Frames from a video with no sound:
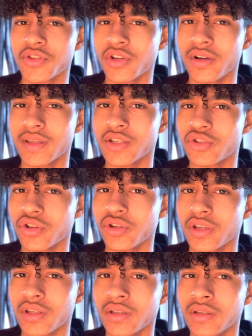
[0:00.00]
started this
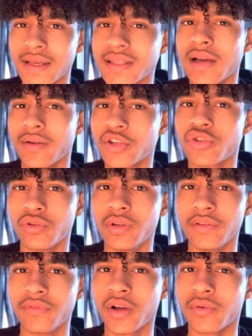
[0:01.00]
journey, that's how I
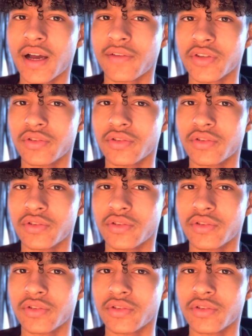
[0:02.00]
truly felt after